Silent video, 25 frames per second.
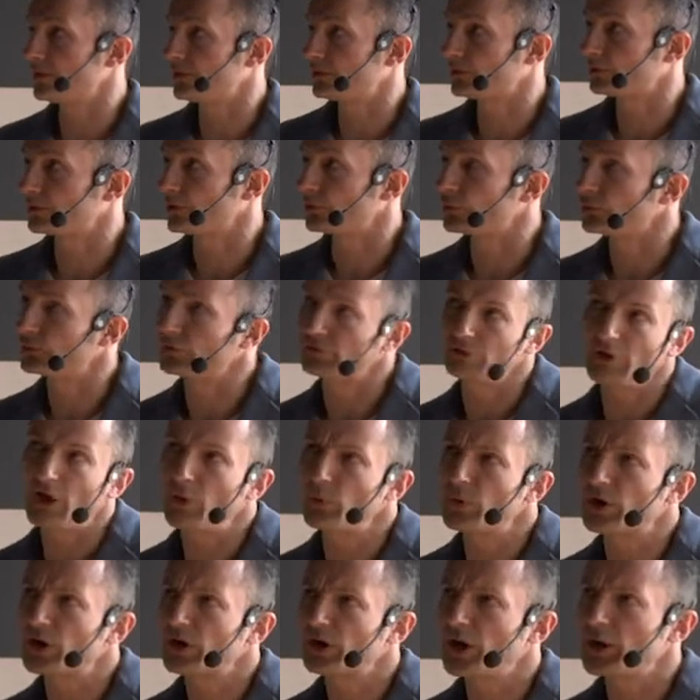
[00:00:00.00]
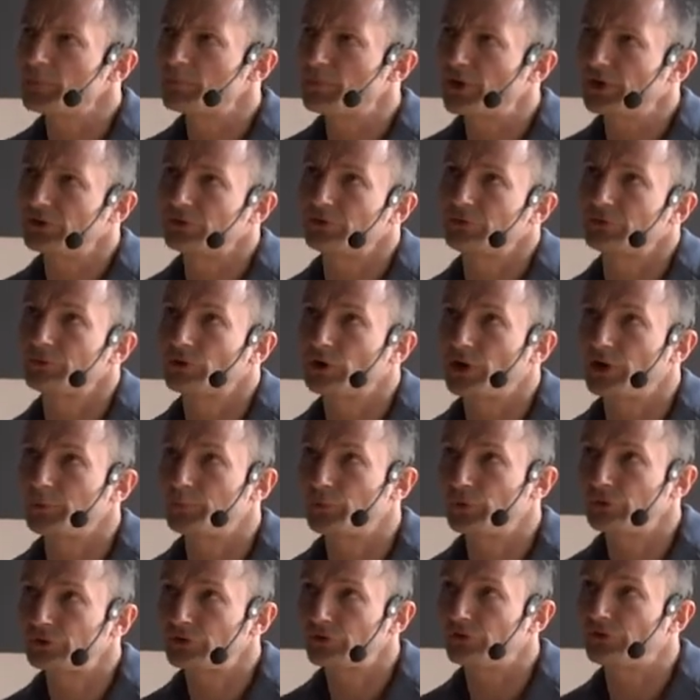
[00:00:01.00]
So our
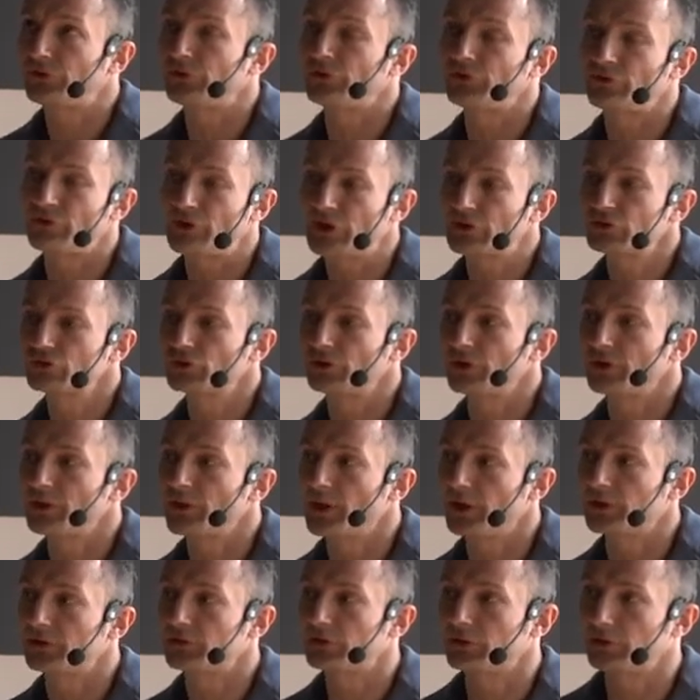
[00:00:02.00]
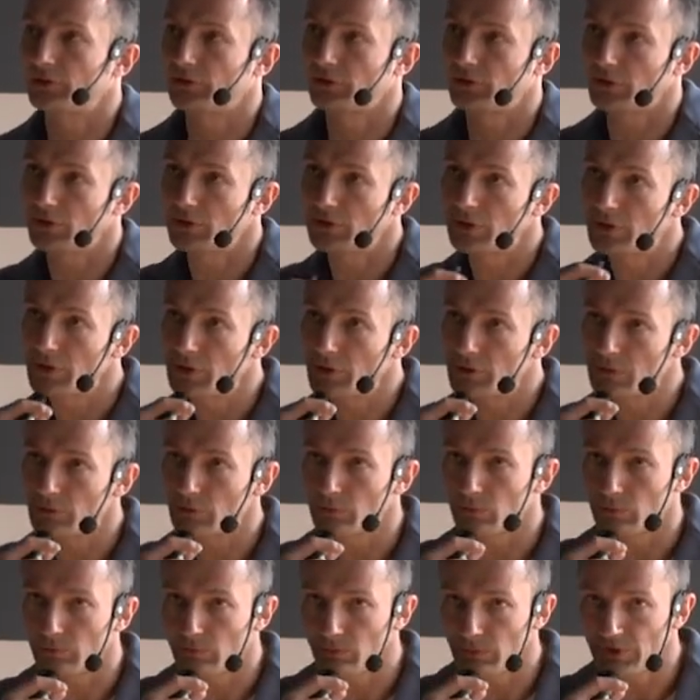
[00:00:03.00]
hypothesis is actually that
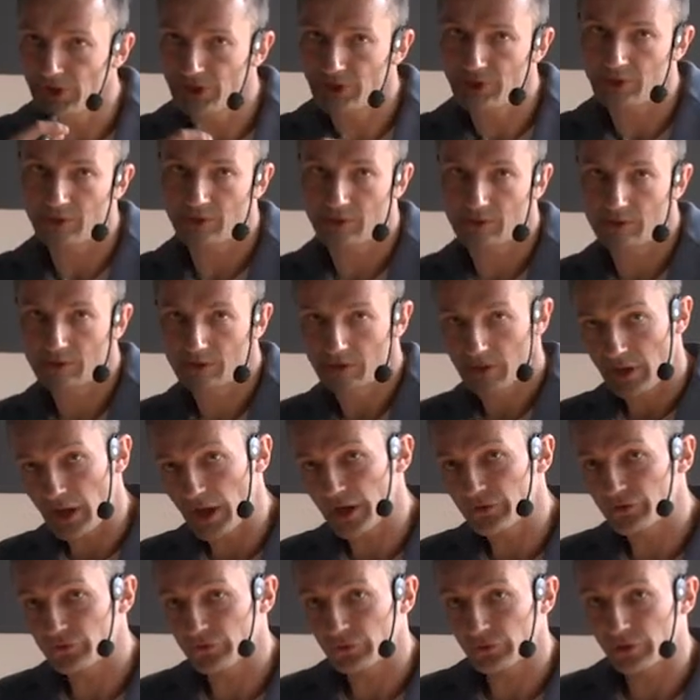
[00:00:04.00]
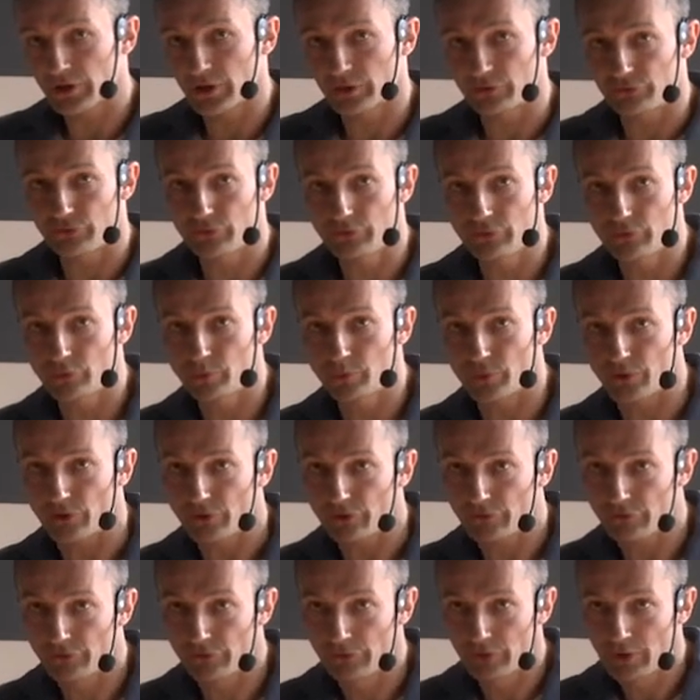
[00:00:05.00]
we as
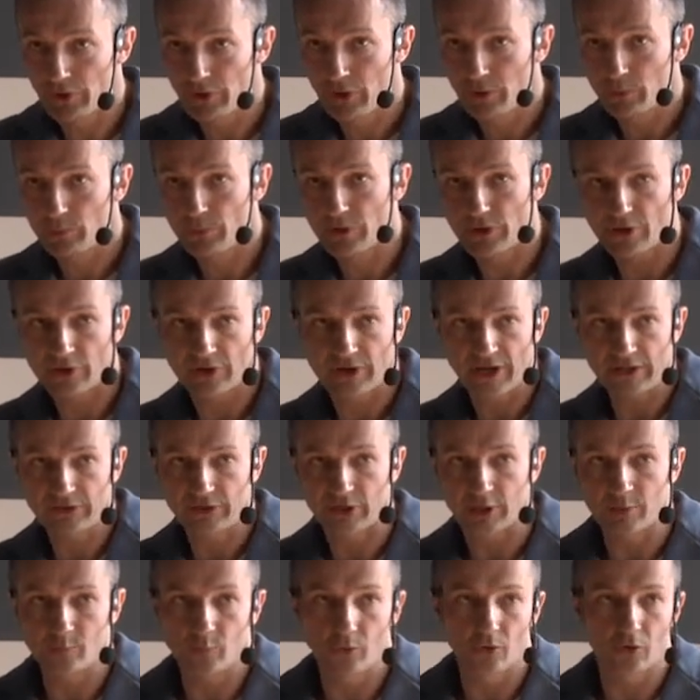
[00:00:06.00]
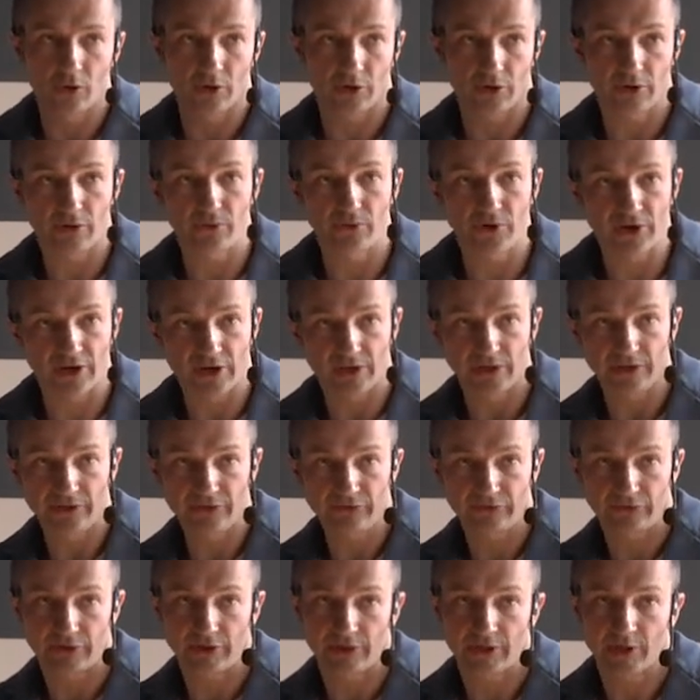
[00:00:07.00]
consumers, we are getting more
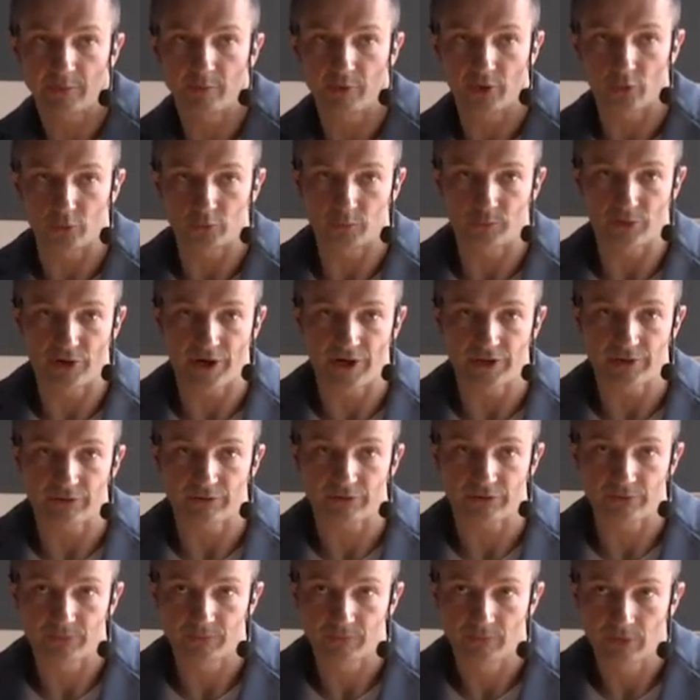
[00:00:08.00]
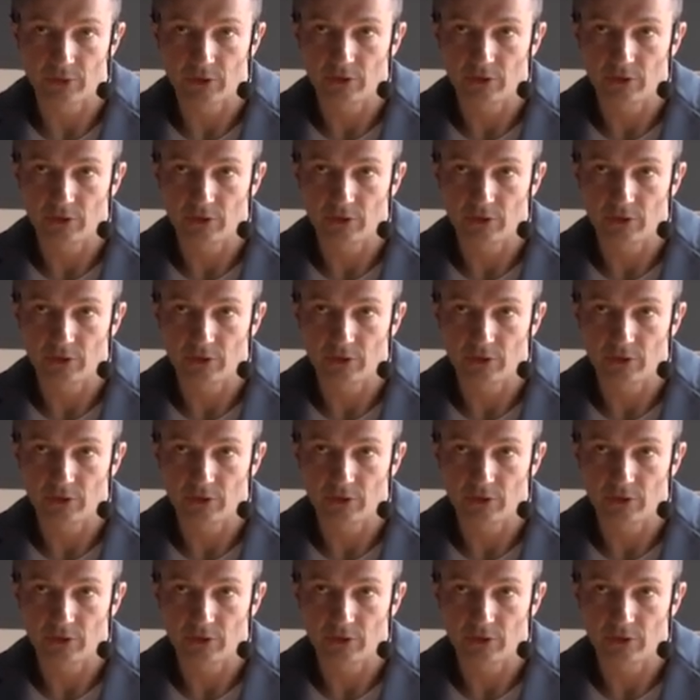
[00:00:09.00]
realistic about brands.